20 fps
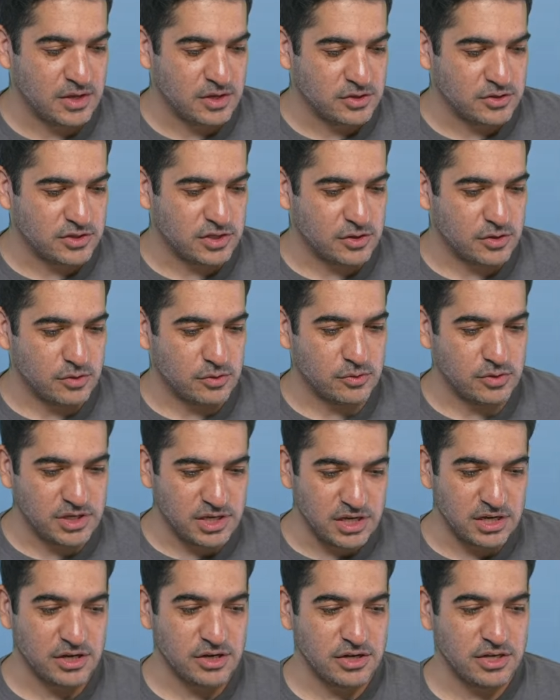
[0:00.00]
So
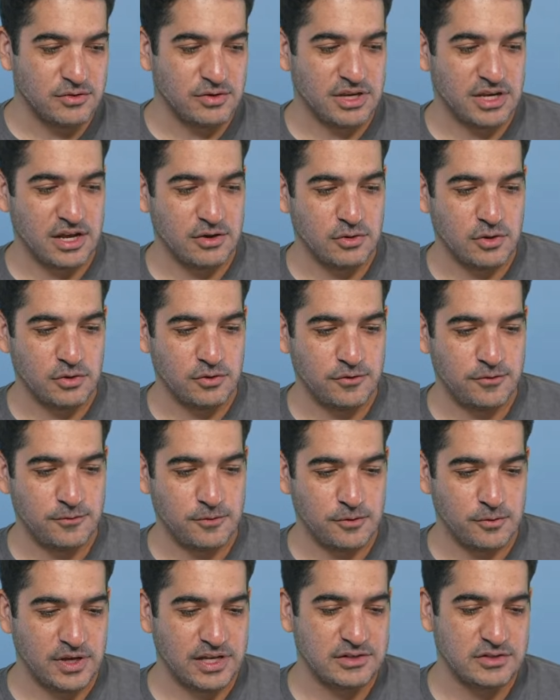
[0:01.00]
here you can now go
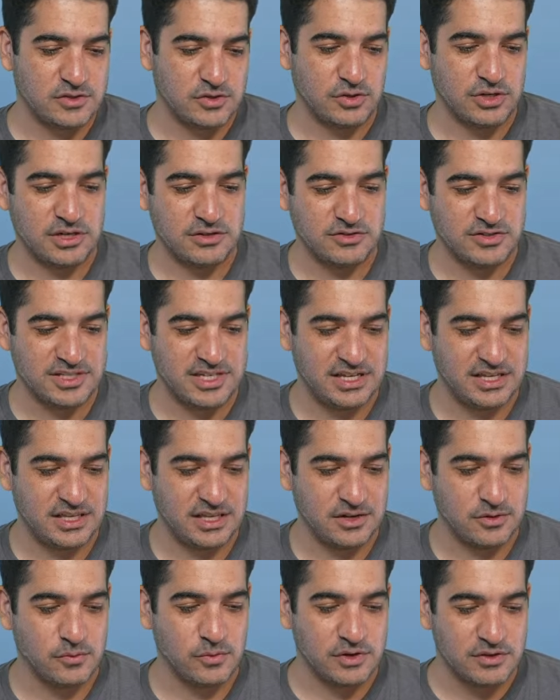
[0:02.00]
through and start
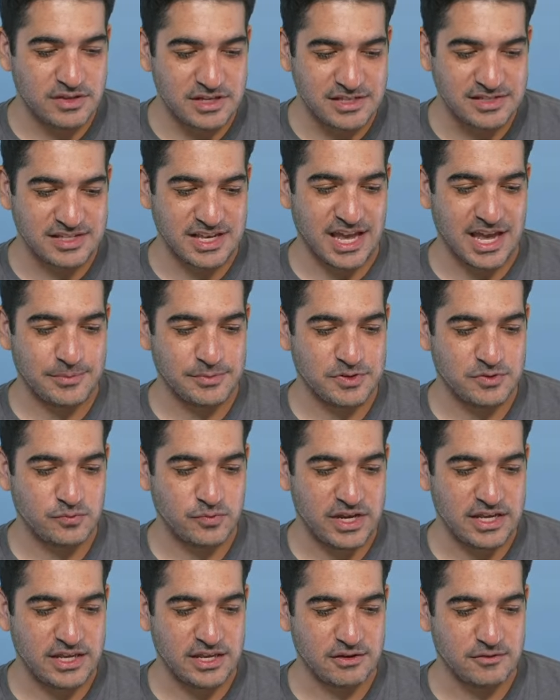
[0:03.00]
understanding what are these apps
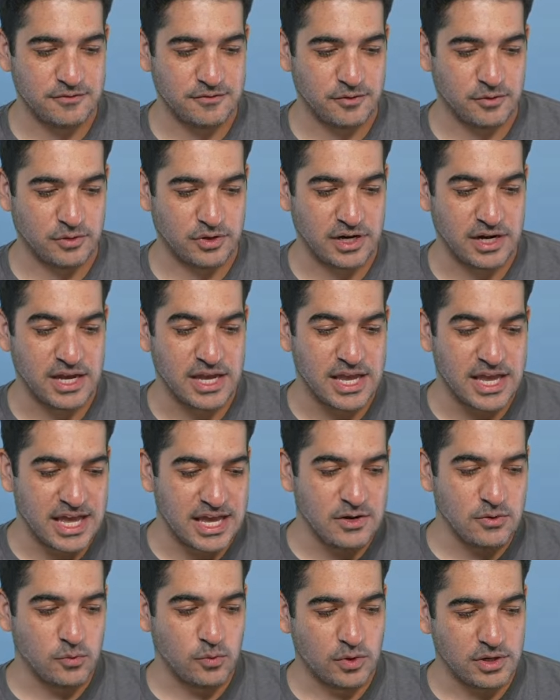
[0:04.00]
ranking for.
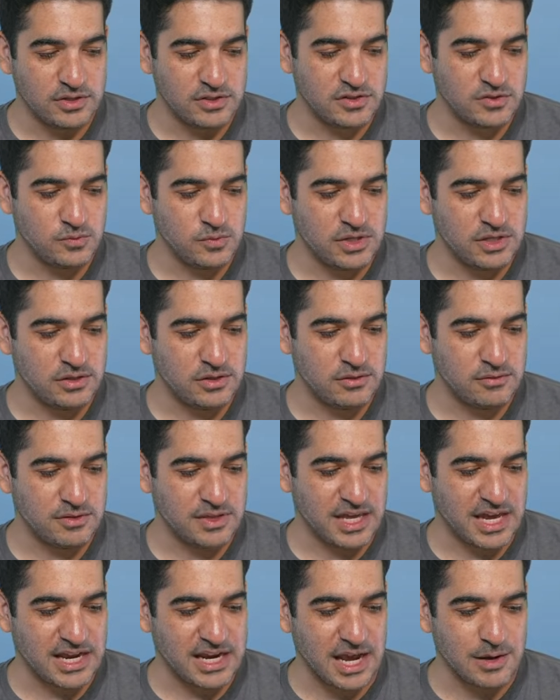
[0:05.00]
And once we do
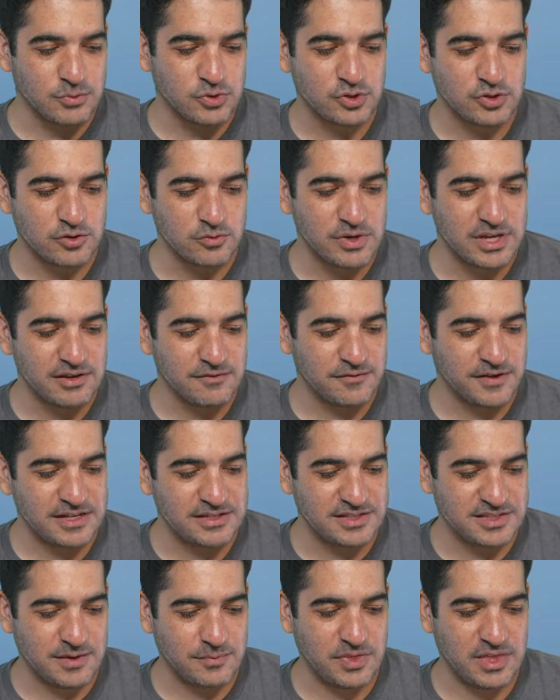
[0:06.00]
that, I'm sure we can find
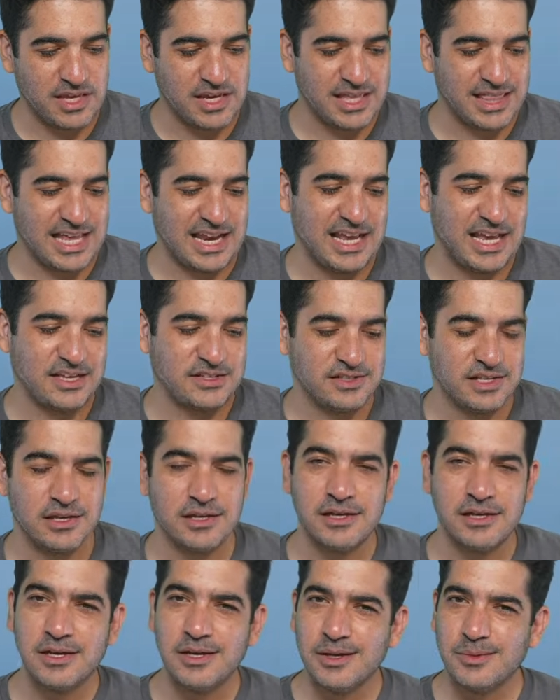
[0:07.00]
something that has
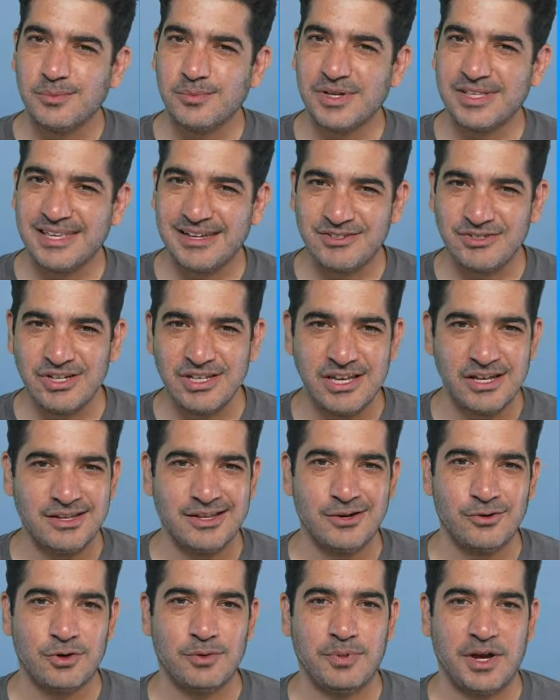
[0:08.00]
potentially a
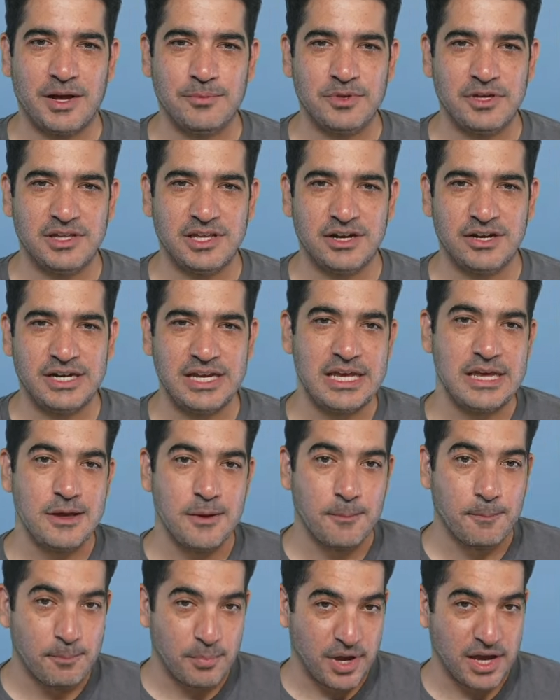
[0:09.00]
lower popularity,
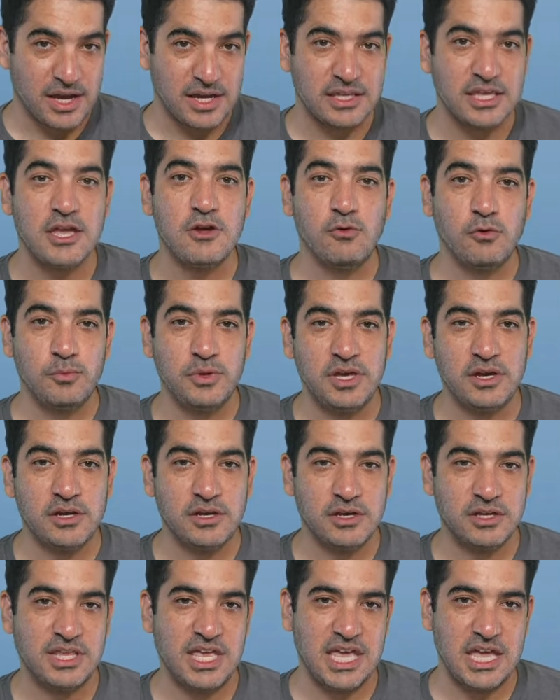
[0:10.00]
but it will be a
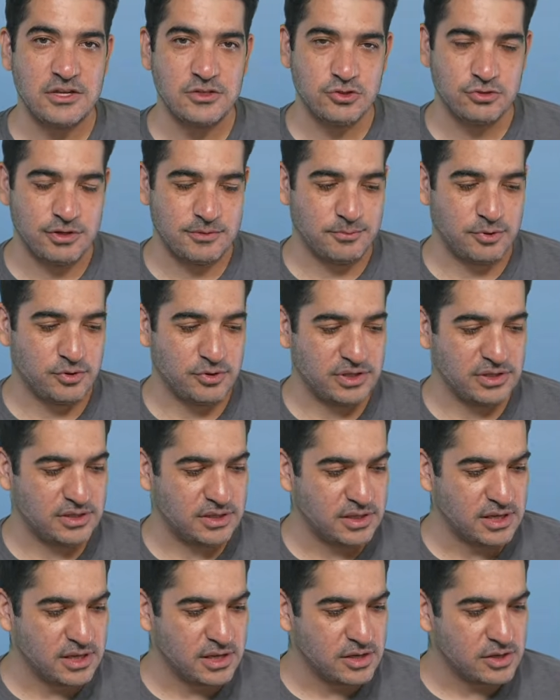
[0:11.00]
good entry point.
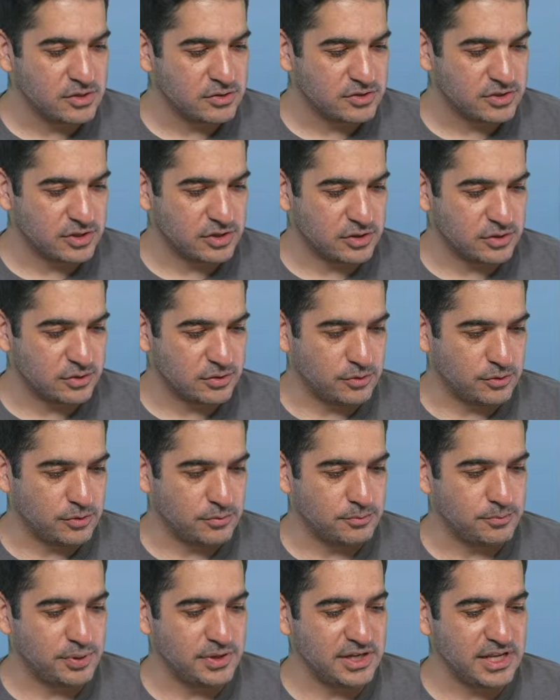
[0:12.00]
So
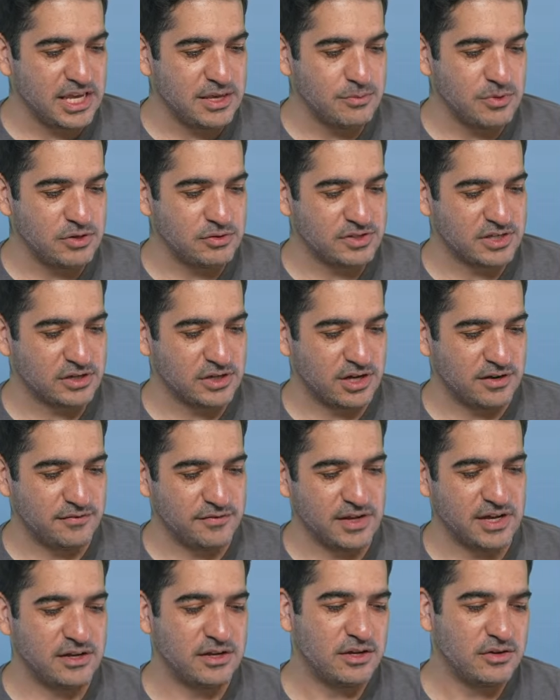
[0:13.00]
play music
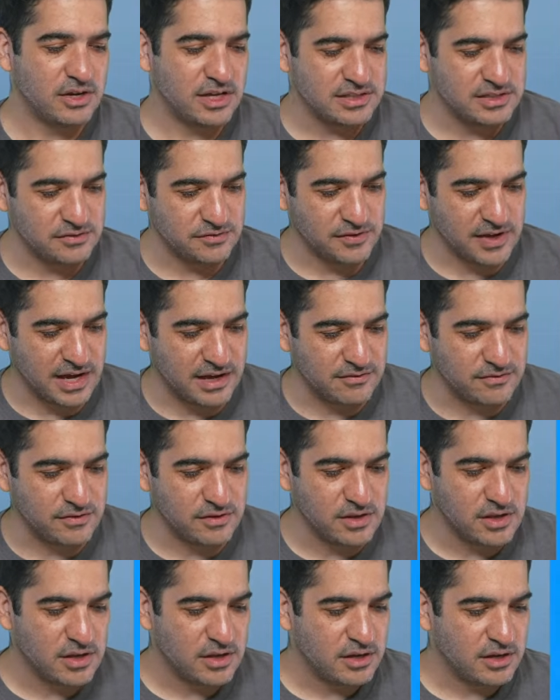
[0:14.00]
offline. Okay, it's a 5.
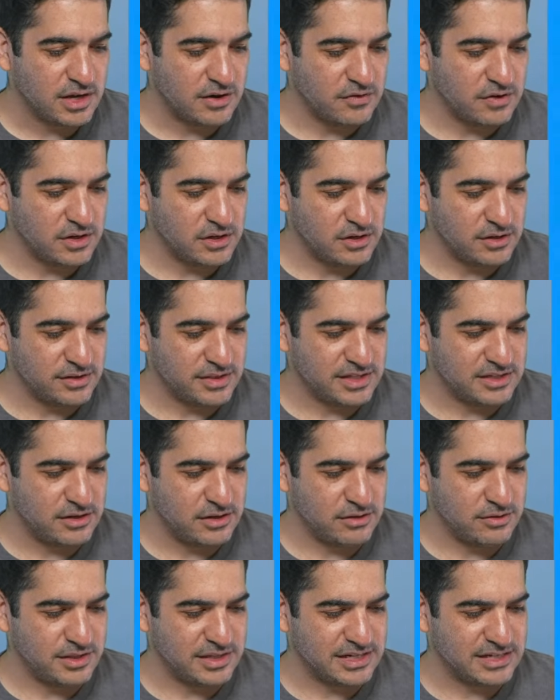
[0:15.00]
Not really
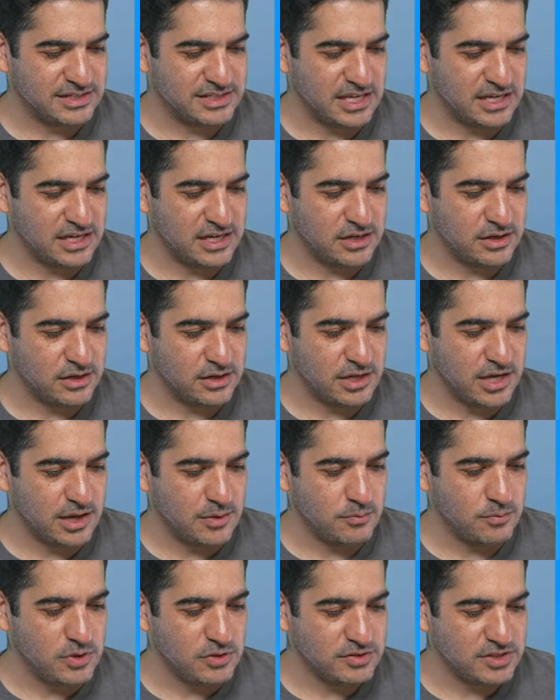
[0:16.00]
all that exciting.
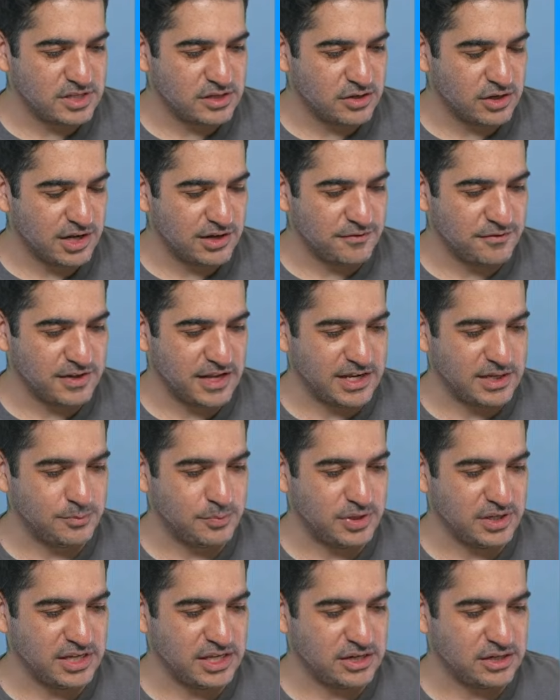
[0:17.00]
Music offline
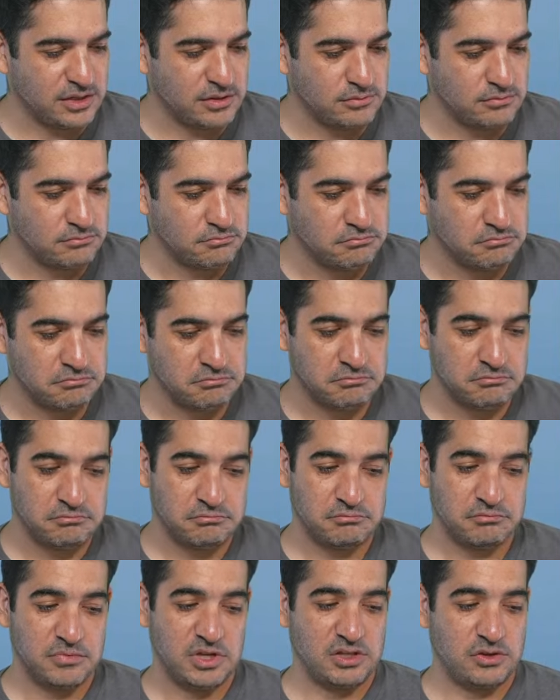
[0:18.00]
player.
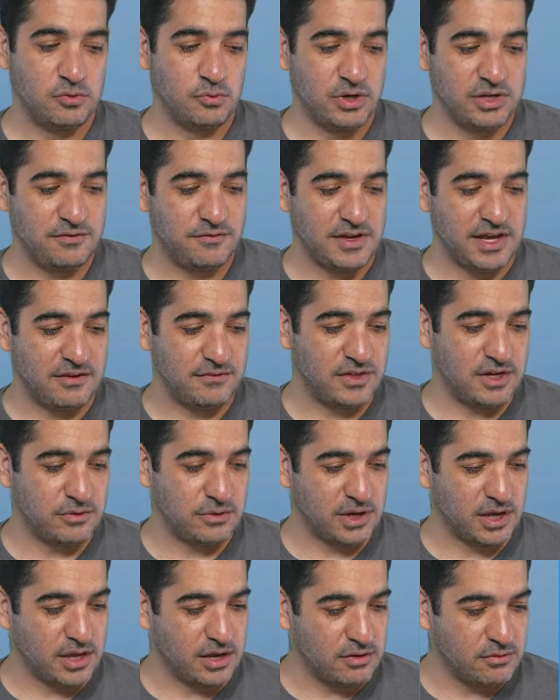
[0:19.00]
A 25. There we
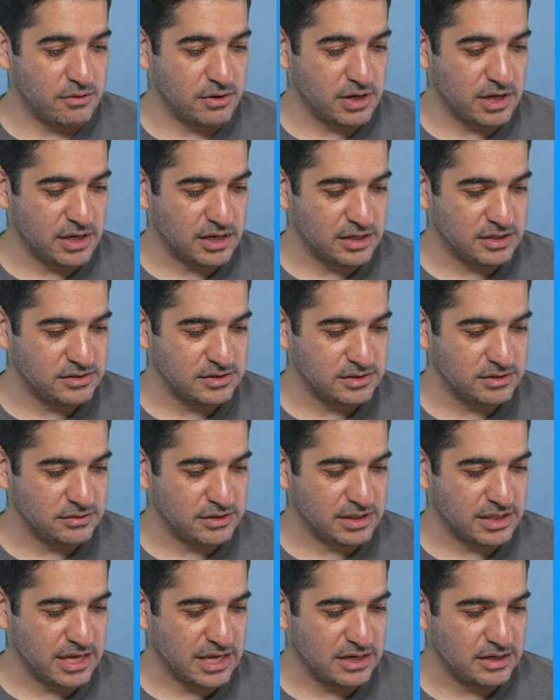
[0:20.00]
go. Okay, let's look at
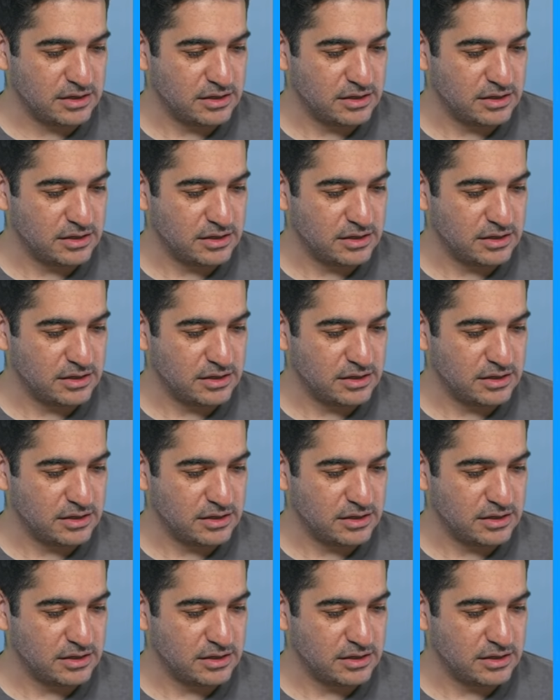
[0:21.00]
that.